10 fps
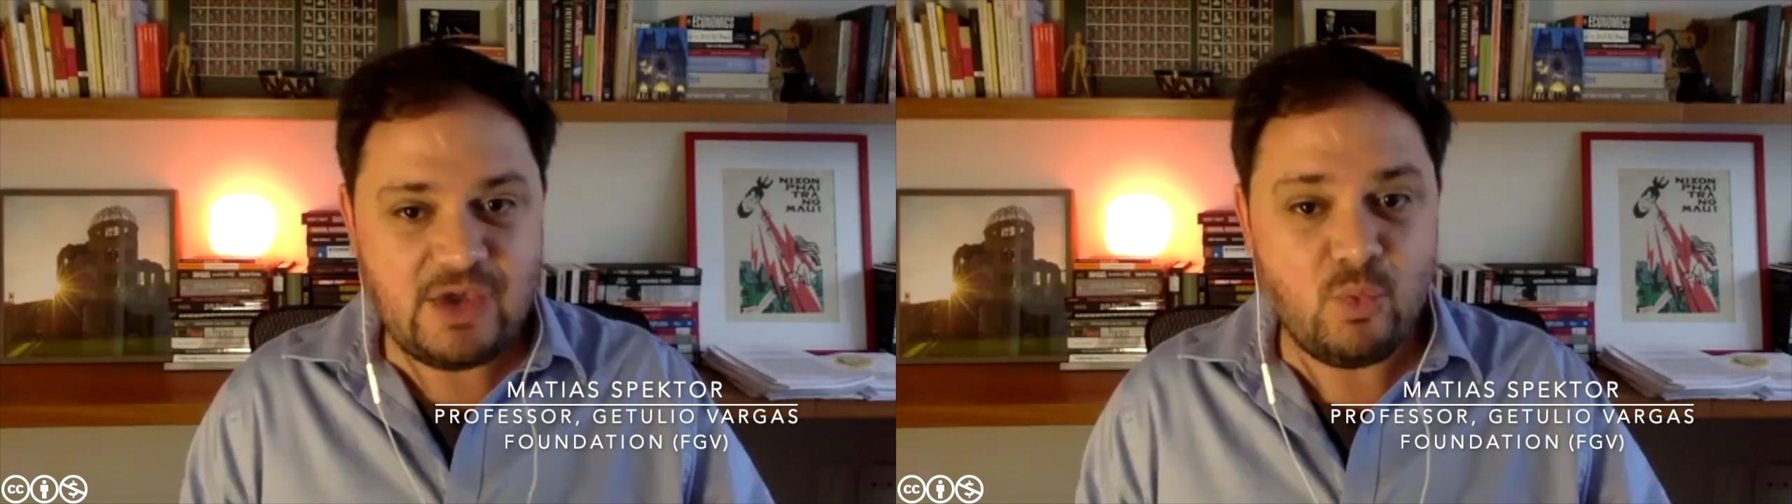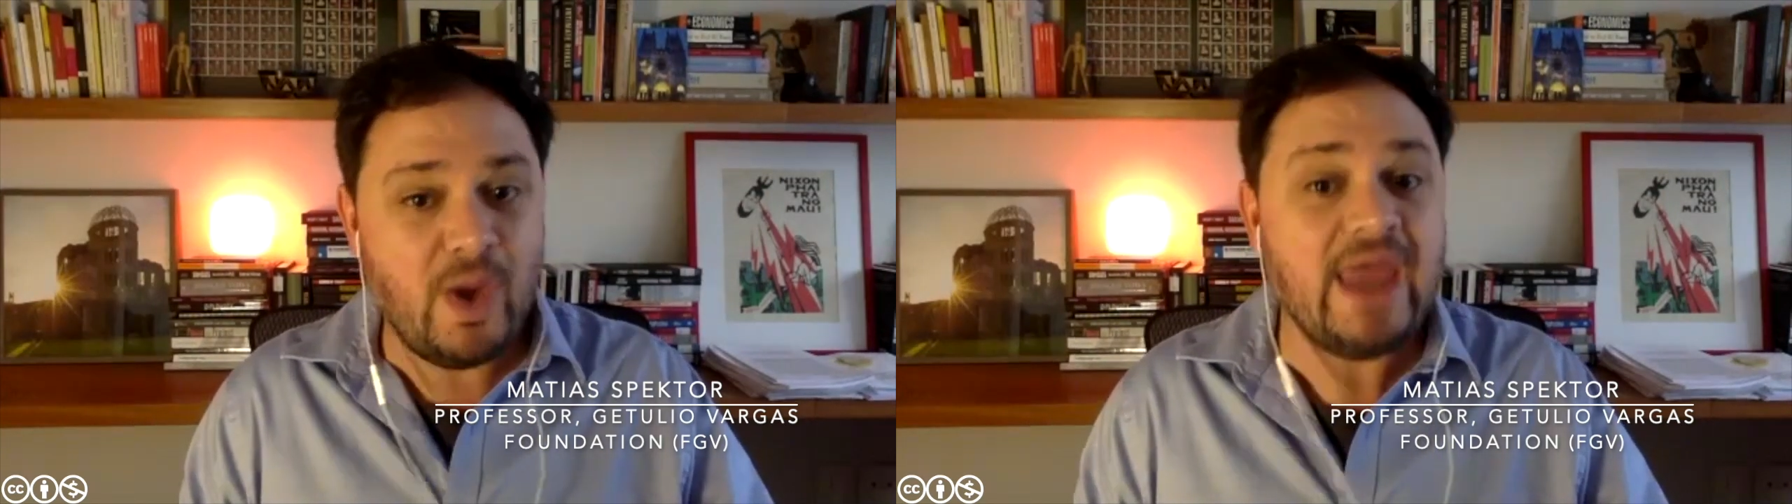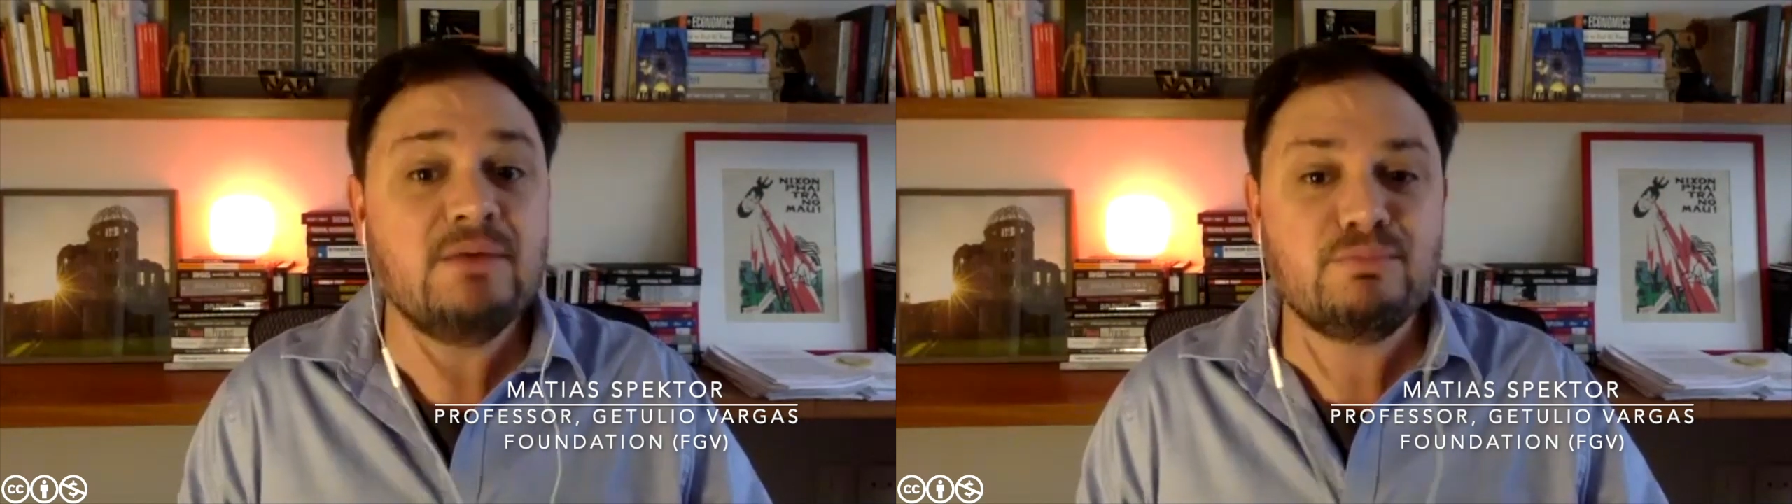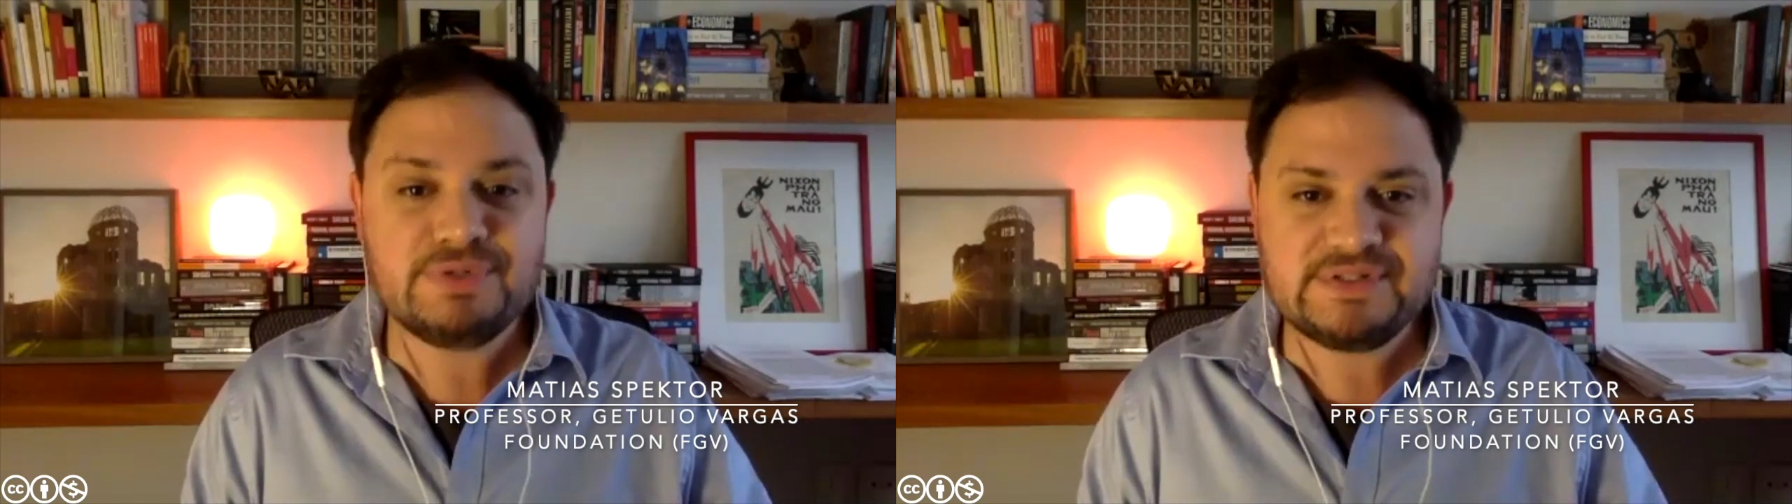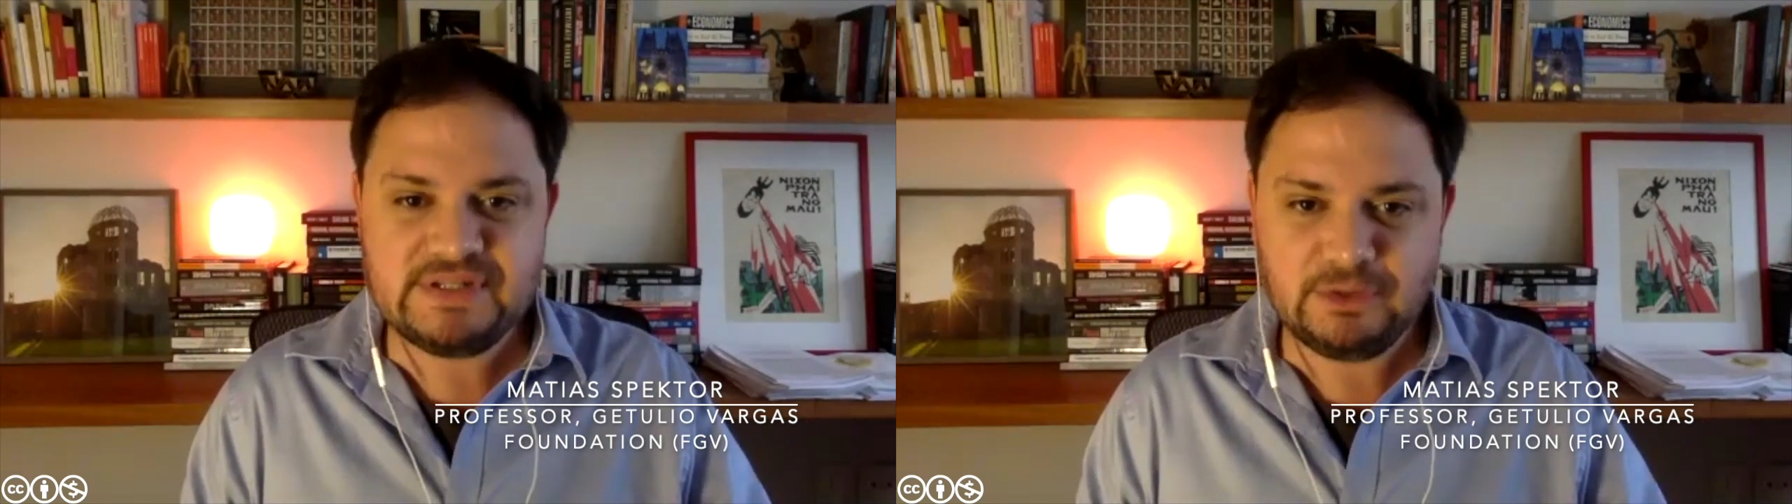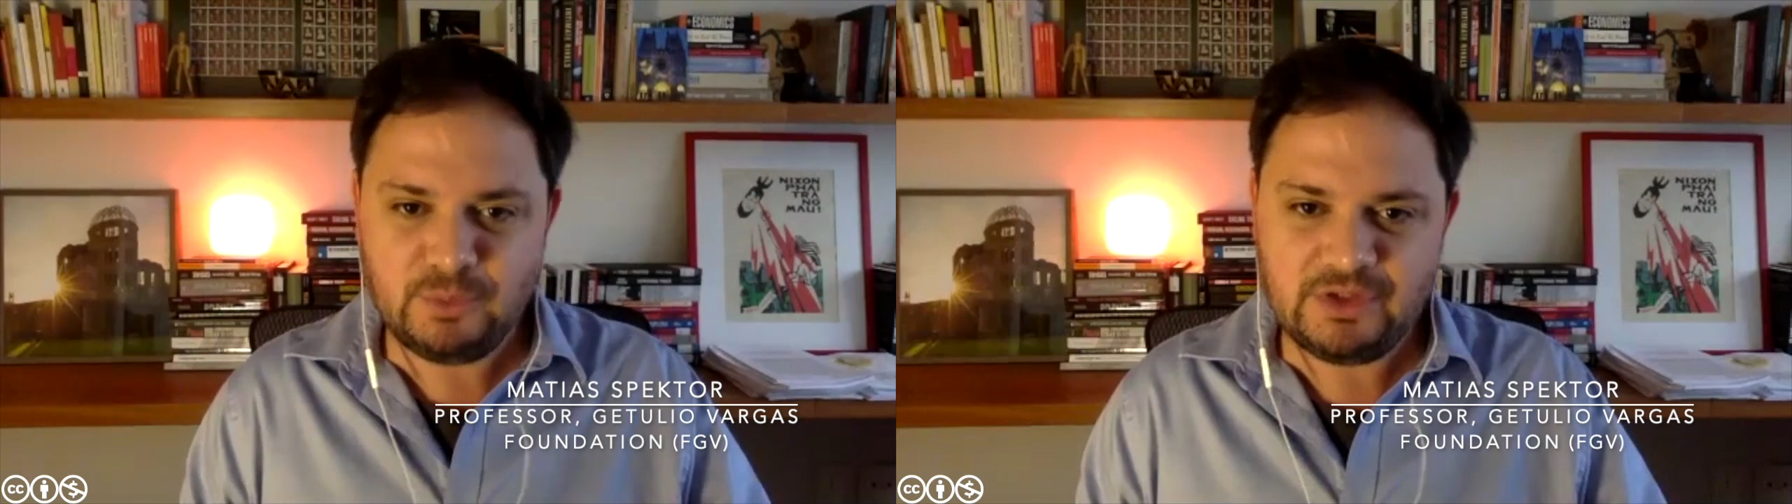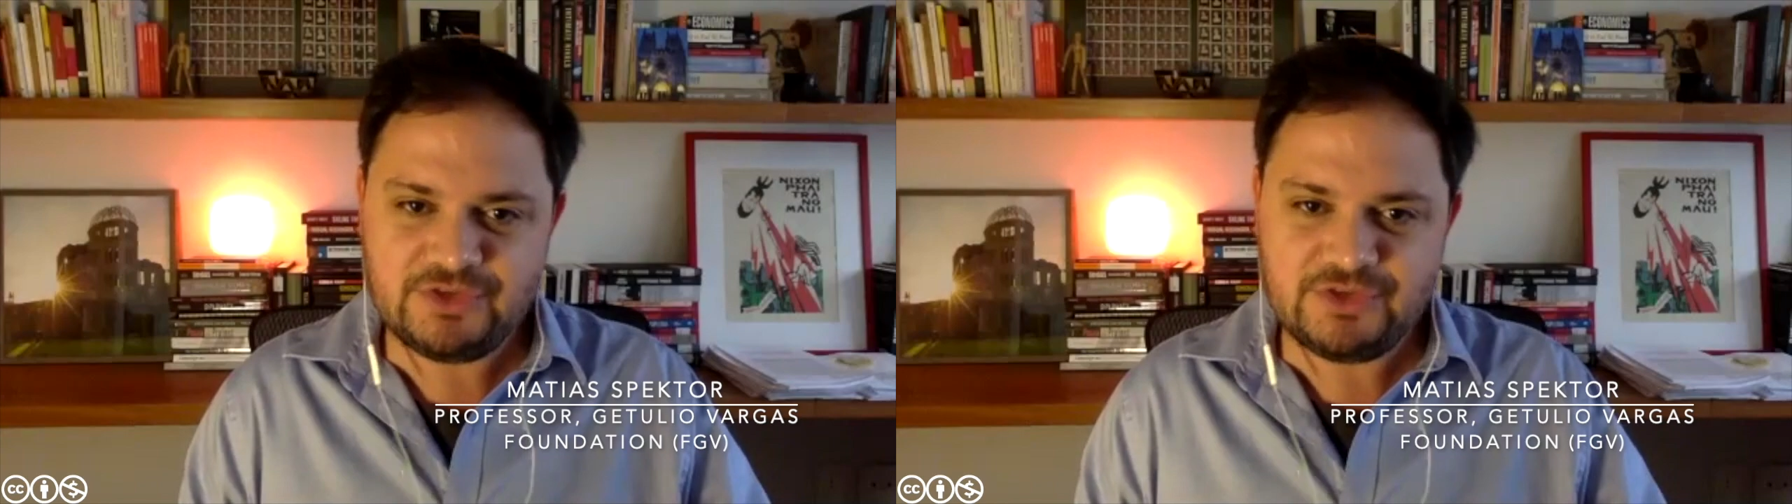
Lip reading: when Brazil will